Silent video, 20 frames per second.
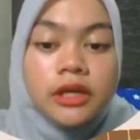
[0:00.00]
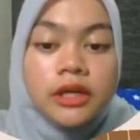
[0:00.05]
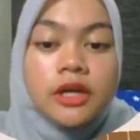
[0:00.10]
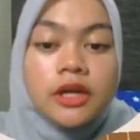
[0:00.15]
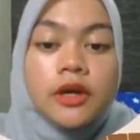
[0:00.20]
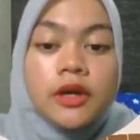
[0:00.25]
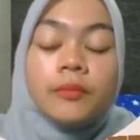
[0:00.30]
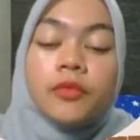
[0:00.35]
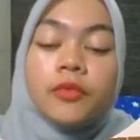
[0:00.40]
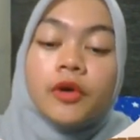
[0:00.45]

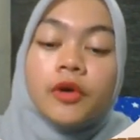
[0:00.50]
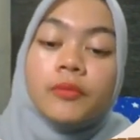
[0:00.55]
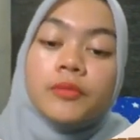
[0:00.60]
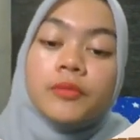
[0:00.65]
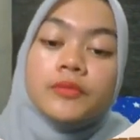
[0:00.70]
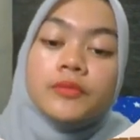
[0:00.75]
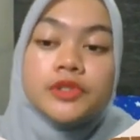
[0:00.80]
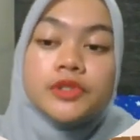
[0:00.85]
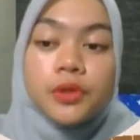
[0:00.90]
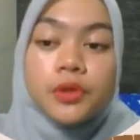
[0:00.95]
problem
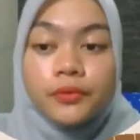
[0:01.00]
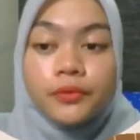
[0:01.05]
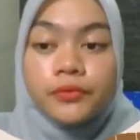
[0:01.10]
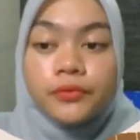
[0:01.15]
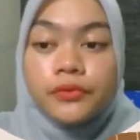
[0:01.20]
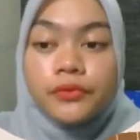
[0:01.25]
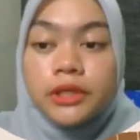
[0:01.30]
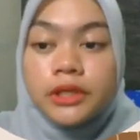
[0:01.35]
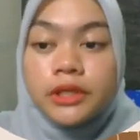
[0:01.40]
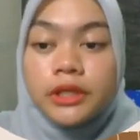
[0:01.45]
solving,
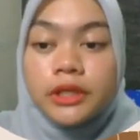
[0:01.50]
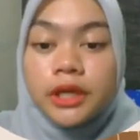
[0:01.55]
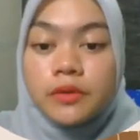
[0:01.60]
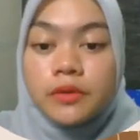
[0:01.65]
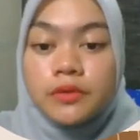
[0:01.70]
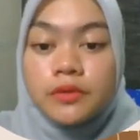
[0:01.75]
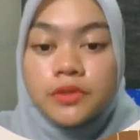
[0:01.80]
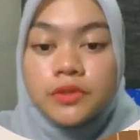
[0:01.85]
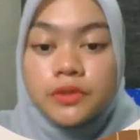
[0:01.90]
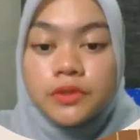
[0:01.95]
and
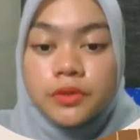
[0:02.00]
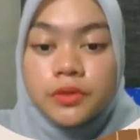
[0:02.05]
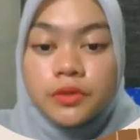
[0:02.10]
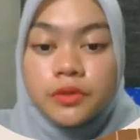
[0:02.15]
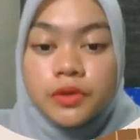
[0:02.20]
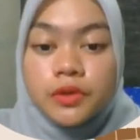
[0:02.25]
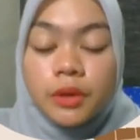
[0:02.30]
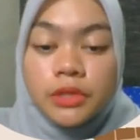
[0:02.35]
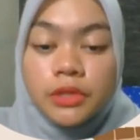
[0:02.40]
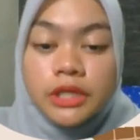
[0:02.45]
also
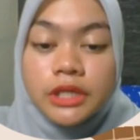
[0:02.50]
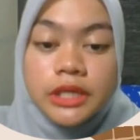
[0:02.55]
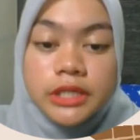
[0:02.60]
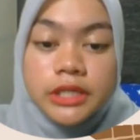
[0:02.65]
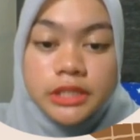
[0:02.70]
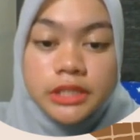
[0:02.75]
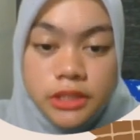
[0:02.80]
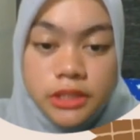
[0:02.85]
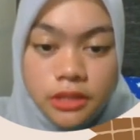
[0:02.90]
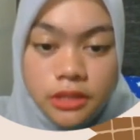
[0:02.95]

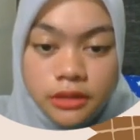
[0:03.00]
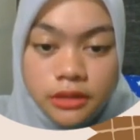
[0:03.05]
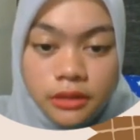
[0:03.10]
communication,